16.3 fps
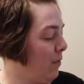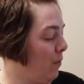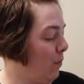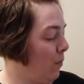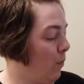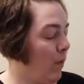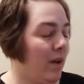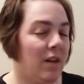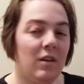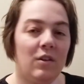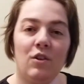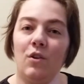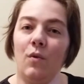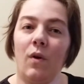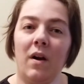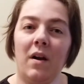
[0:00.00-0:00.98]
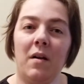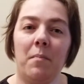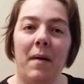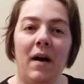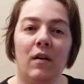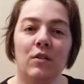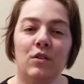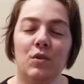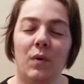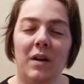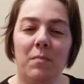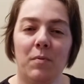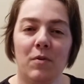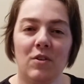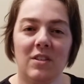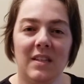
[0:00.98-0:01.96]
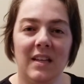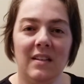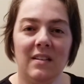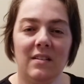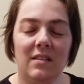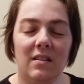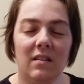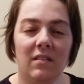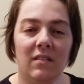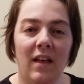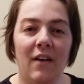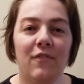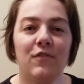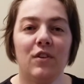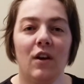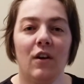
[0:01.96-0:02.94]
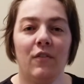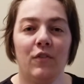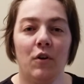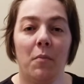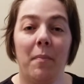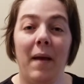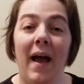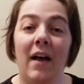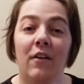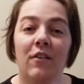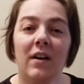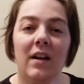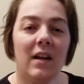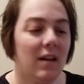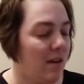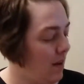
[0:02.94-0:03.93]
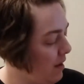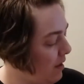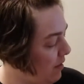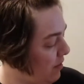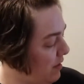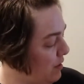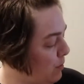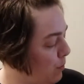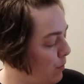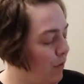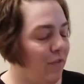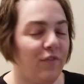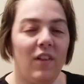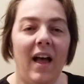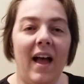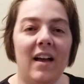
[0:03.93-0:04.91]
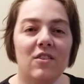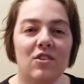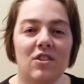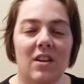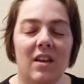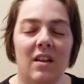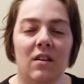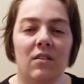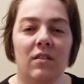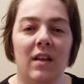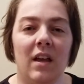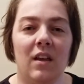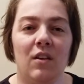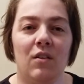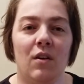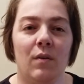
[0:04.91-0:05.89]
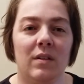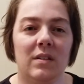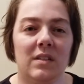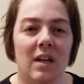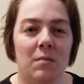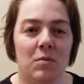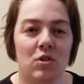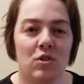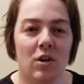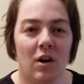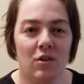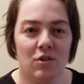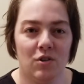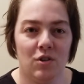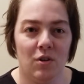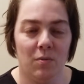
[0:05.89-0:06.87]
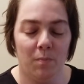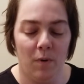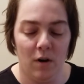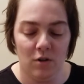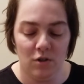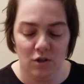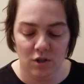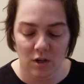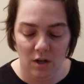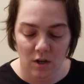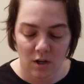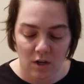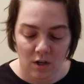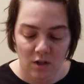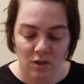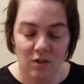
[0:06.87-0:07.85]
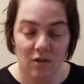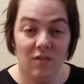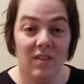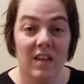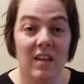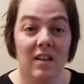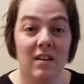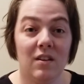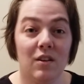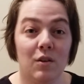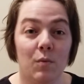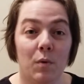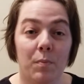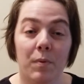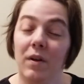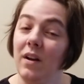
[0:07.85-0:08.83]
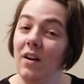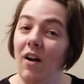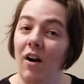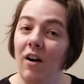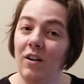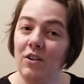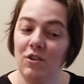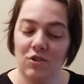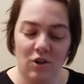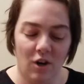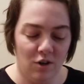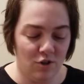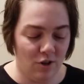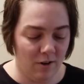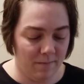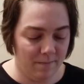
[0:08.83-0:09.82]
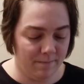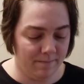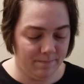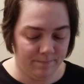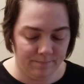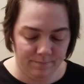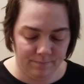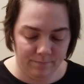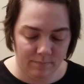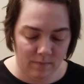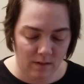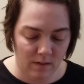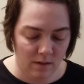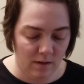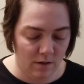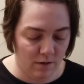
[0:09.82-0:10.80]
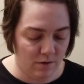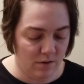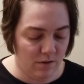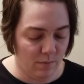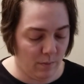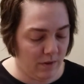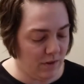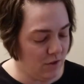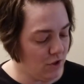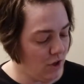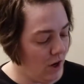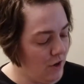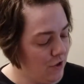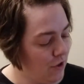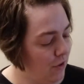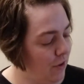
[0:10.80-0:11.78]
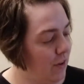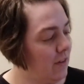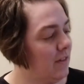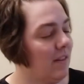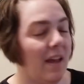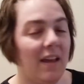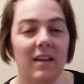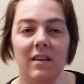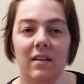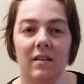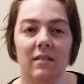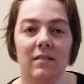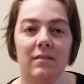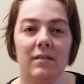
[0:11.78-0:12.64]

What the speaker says: When you are at about 20% left of your battery, this will flash and it'll let you know it's time to charge your toothbrush. So then you will put it on your charger. Here's what the charger looks like.